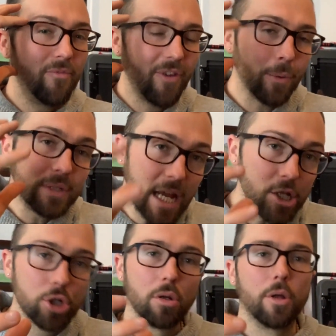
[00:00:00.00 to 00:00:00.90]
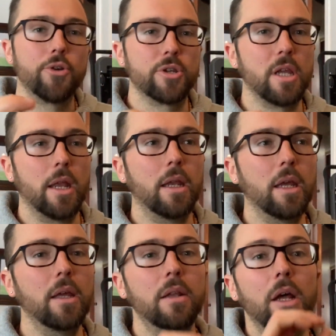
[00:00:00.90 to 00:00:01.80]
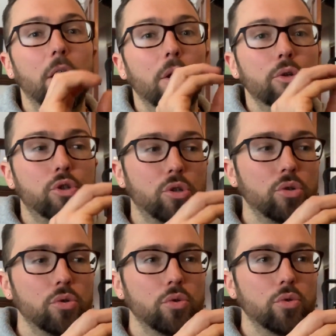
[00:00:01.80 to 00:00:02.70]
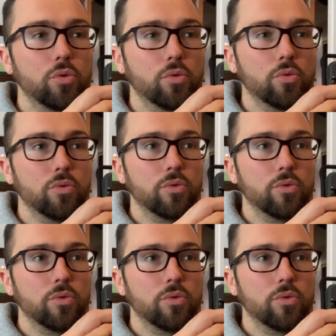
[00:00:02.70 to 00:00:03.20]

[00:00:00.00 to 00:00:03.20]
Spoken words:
foundational understanding in to